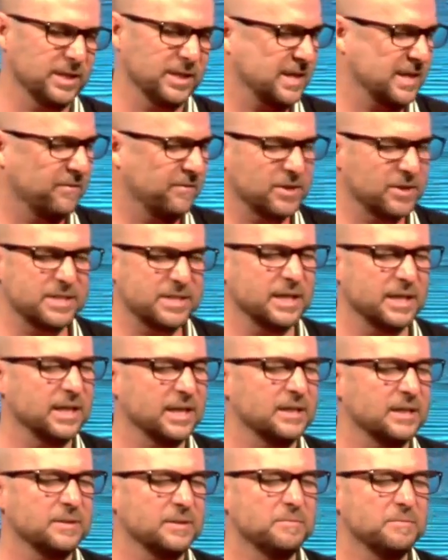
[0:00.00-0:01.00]
ever seen.
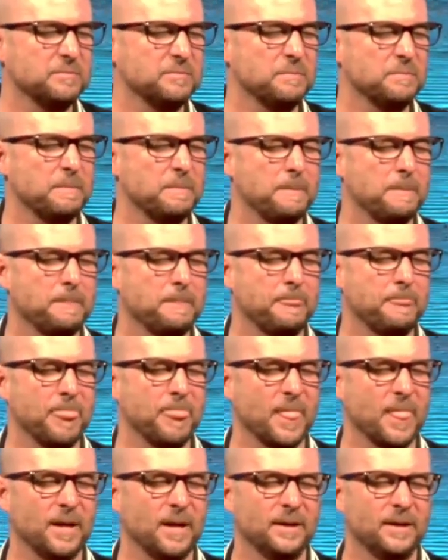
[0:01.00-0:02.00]

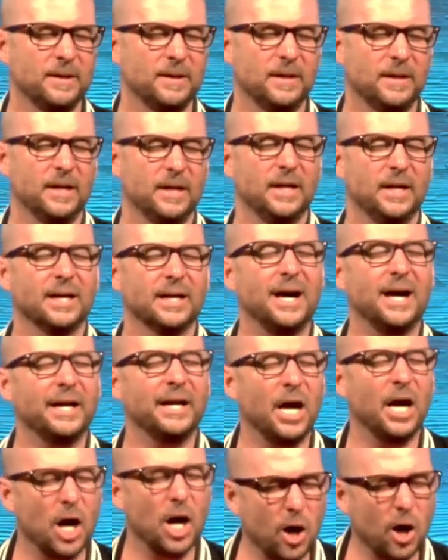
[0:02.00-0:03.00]
God,
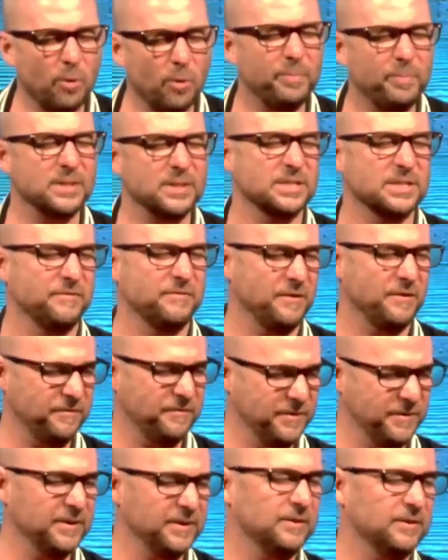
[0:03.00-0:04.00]
help us to
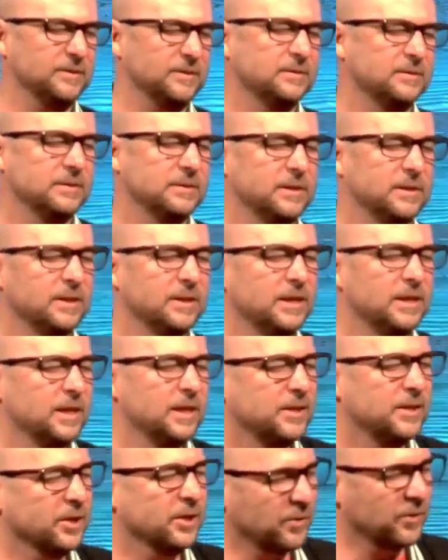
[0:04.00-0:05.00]
fulfill
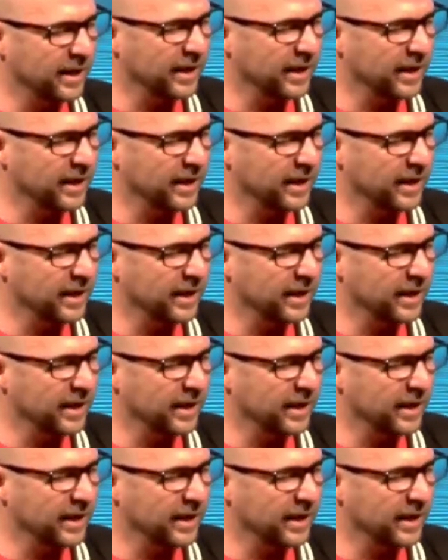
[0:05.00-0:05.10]
the Great